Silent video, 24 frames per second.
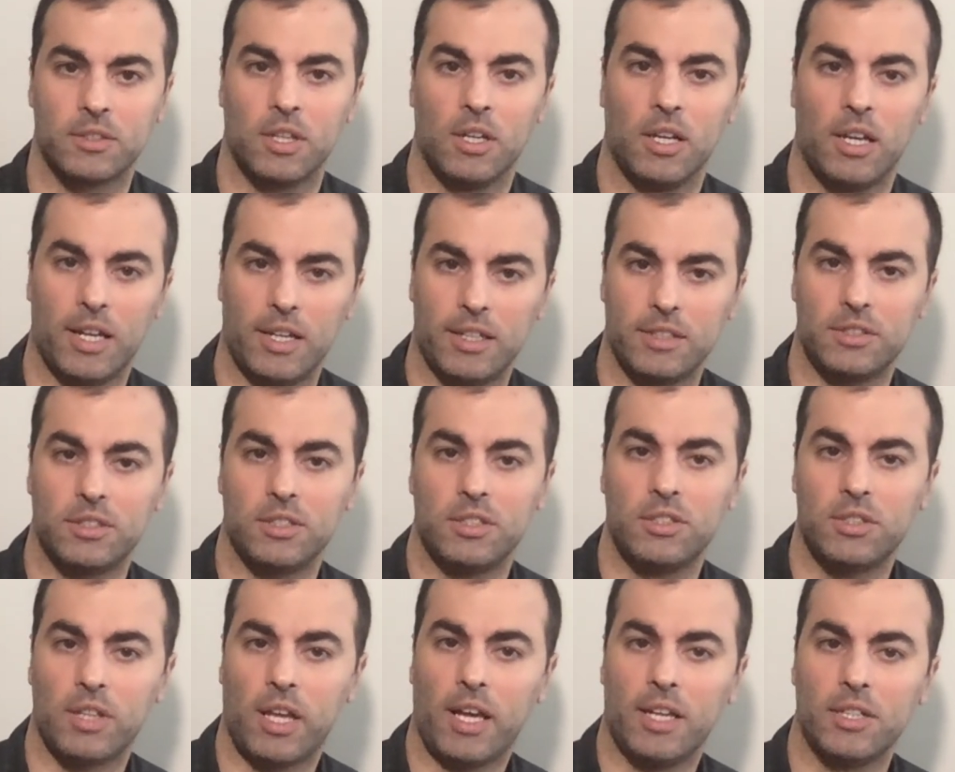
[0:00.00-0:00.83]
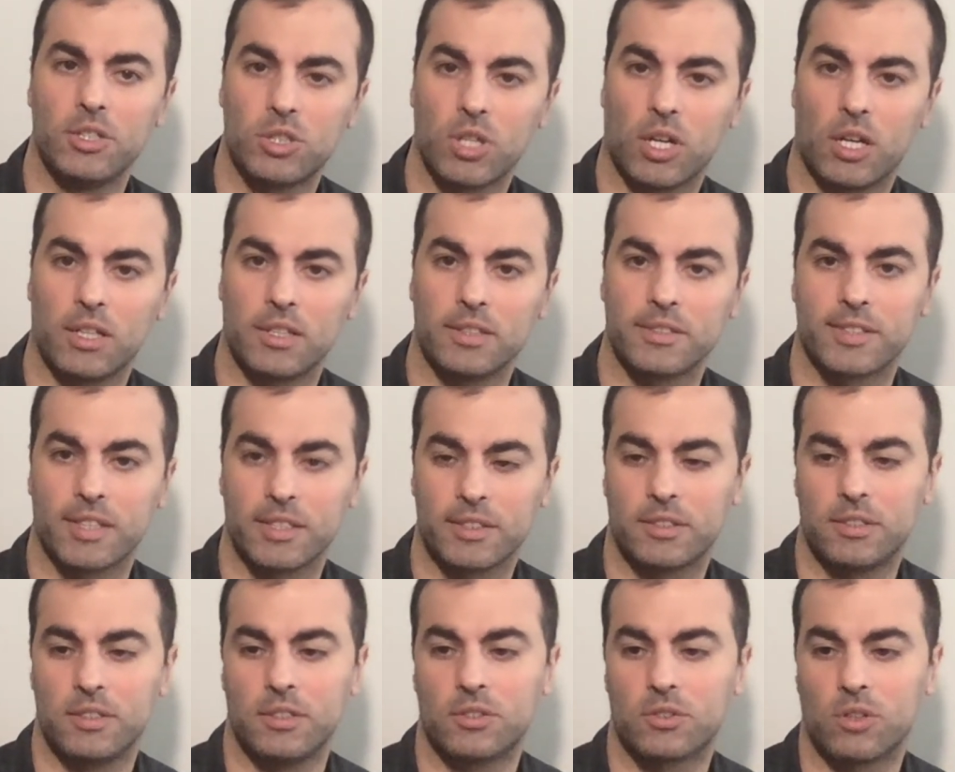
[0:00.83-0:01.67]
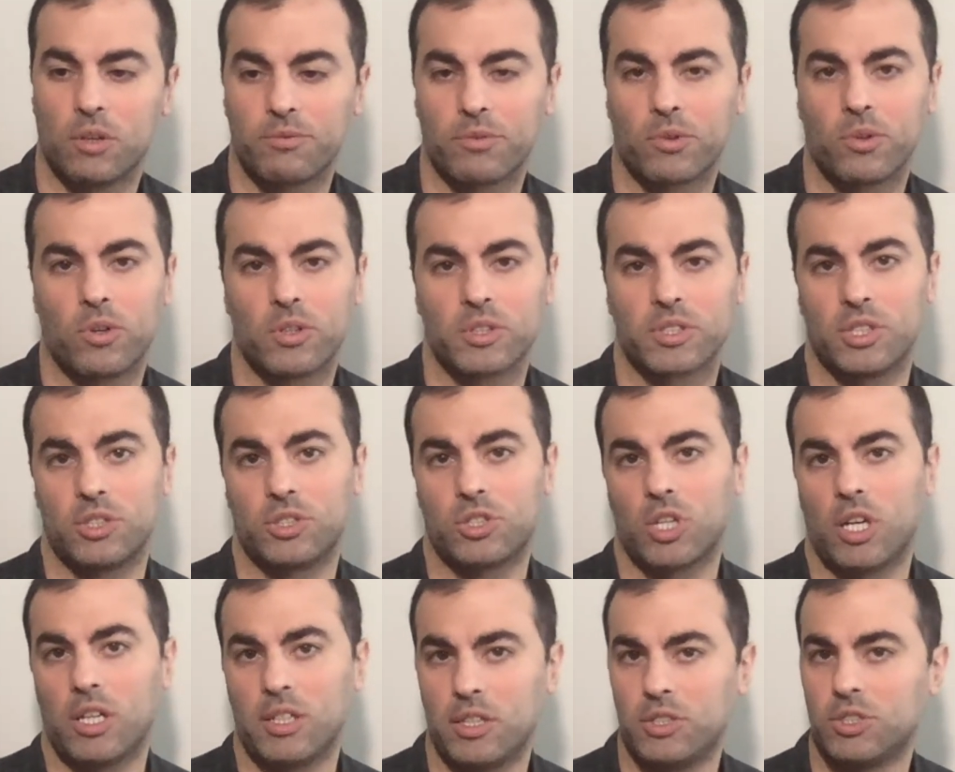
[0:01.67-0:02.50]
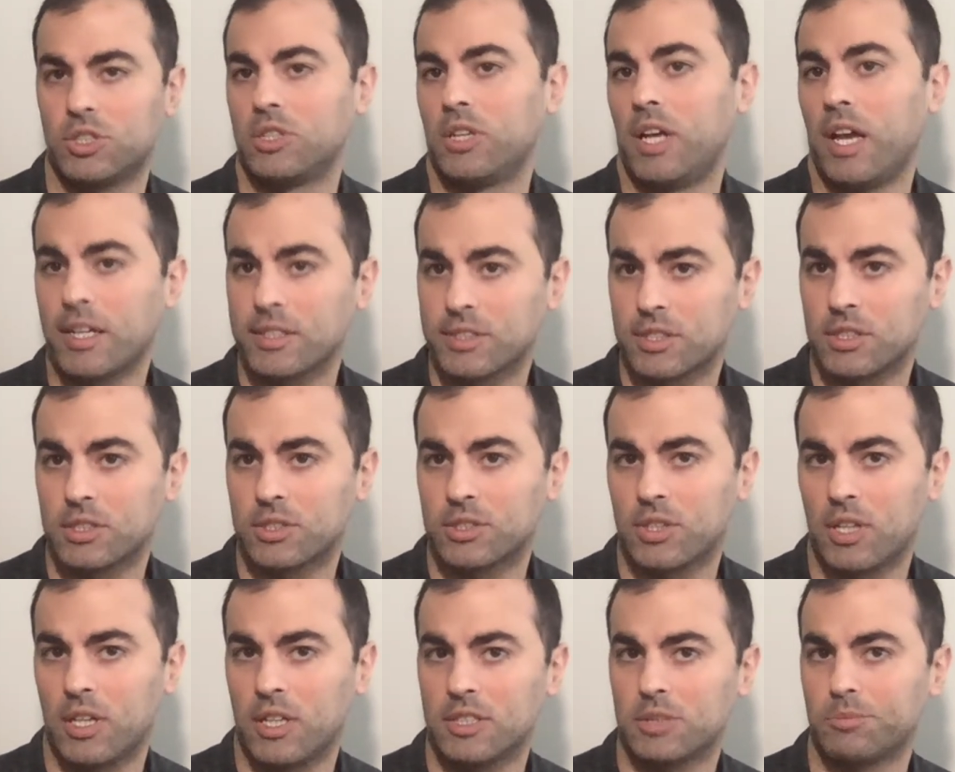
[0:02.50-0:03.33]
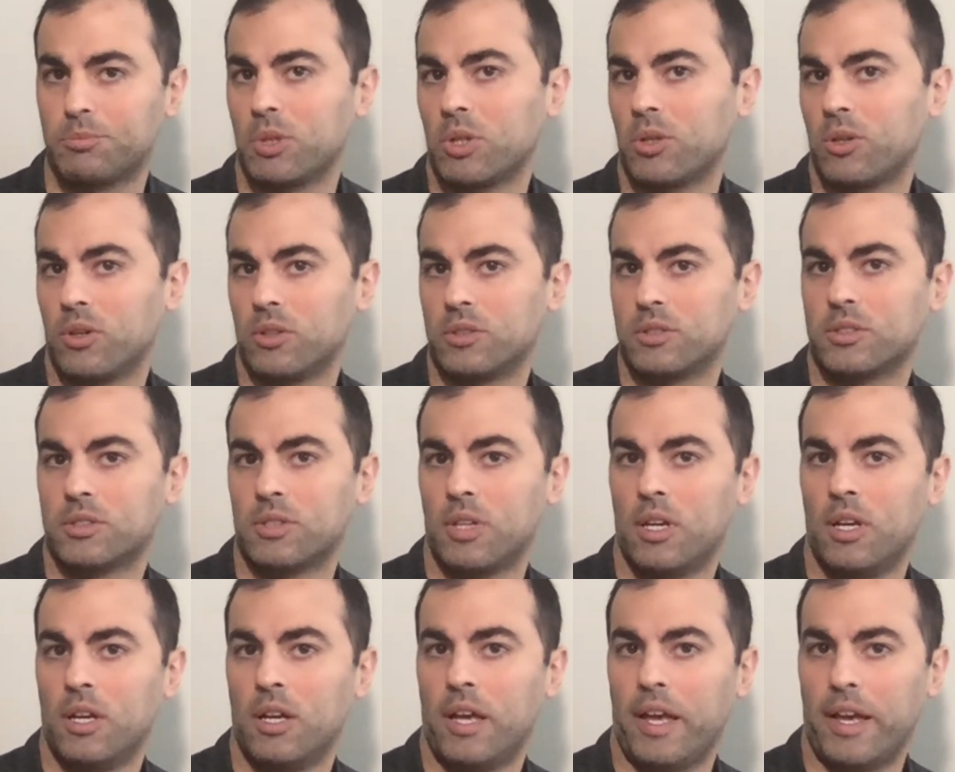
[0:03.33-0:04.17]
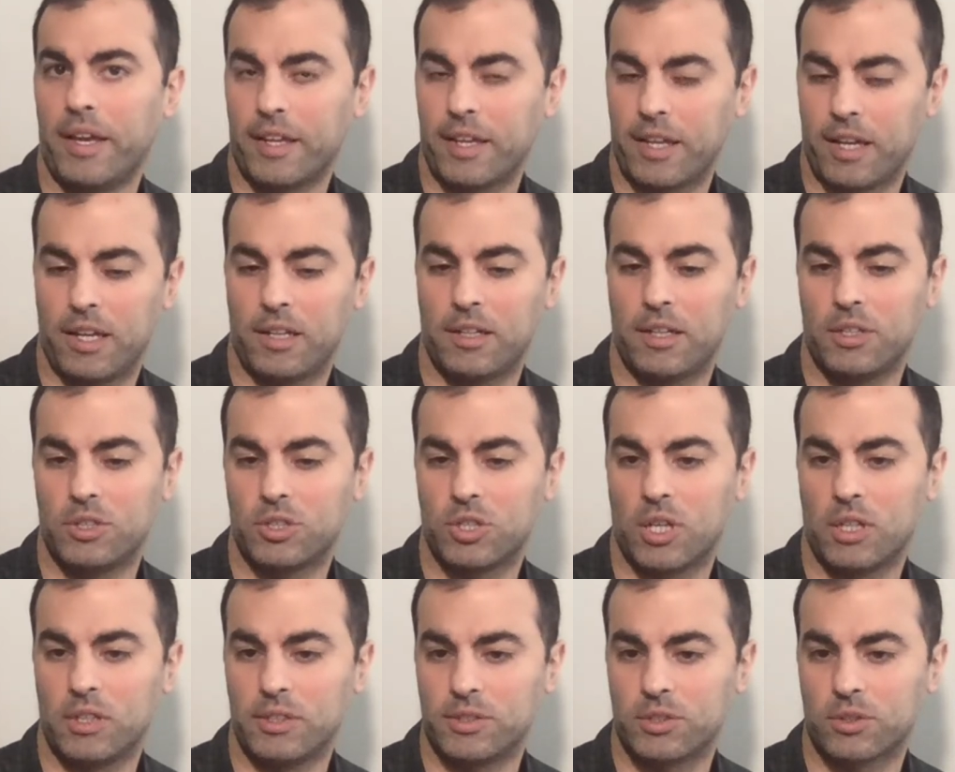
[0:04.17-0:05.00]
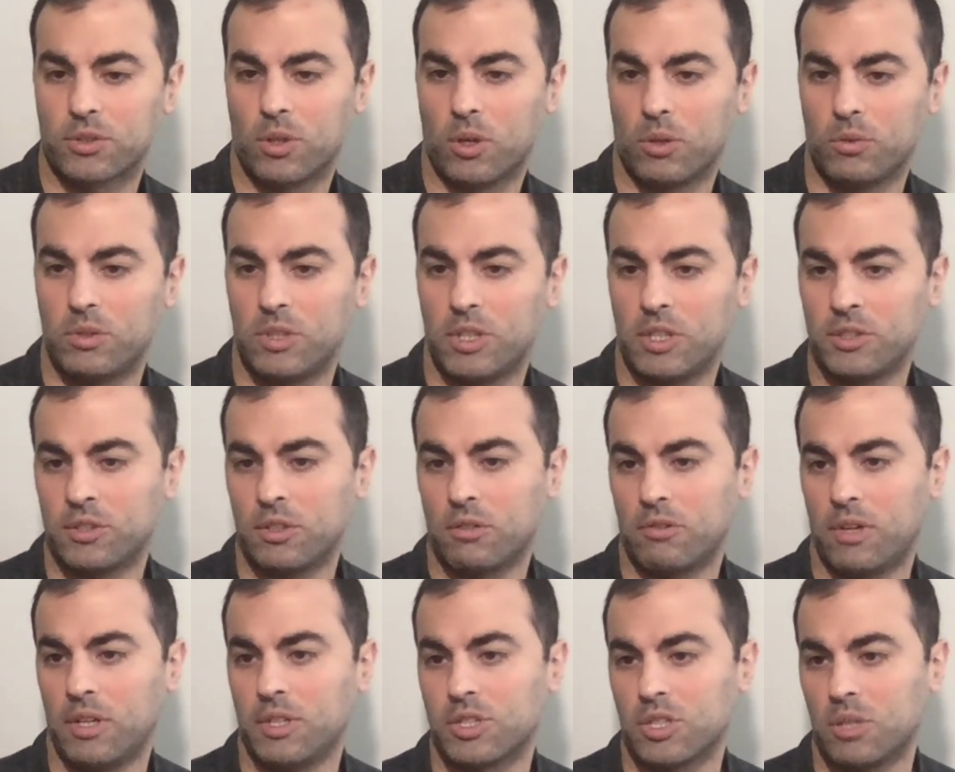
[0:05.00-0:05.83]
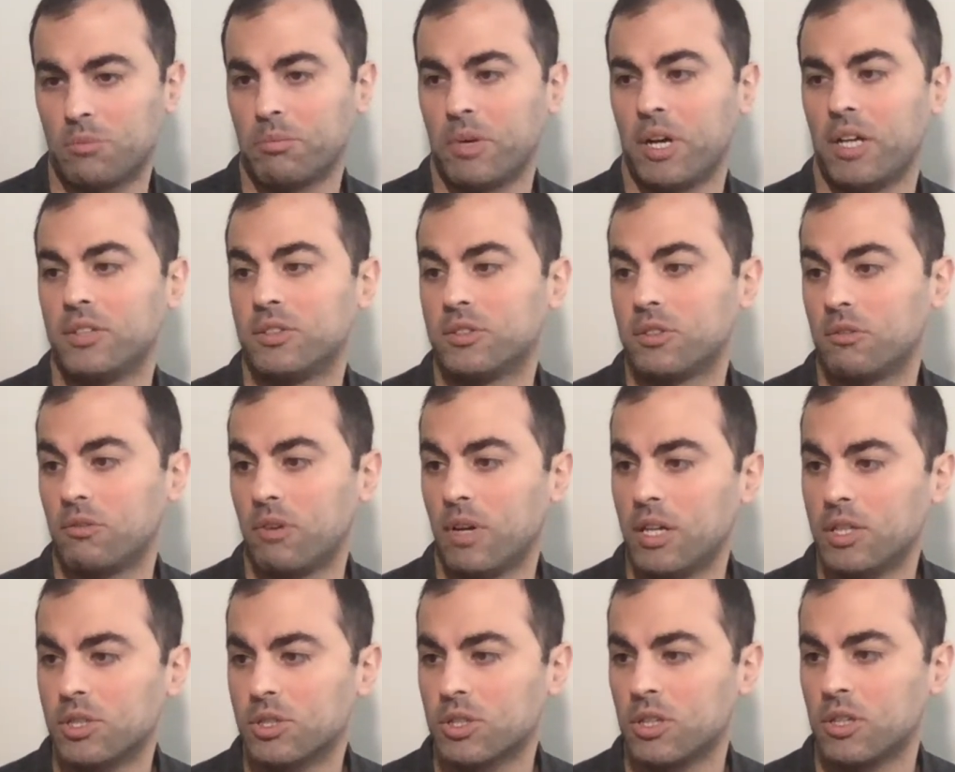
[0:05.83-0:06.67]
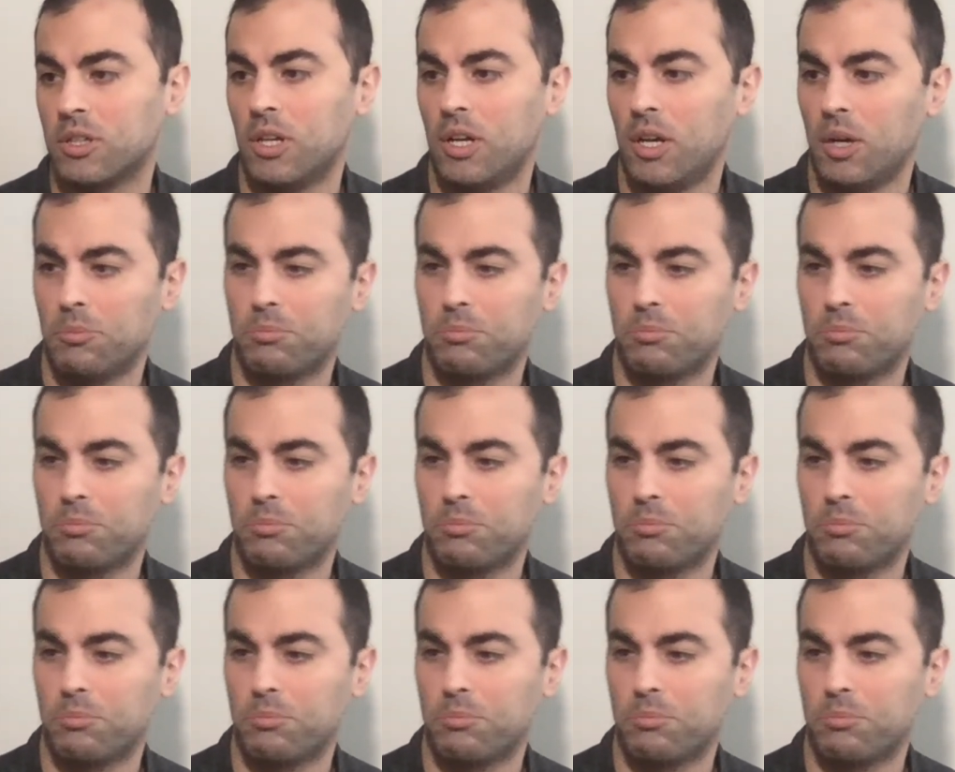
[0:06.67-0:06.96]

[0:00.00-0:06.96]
And in Agile, that is of course a challenging exercise because again, Agile is going iteration by iteration,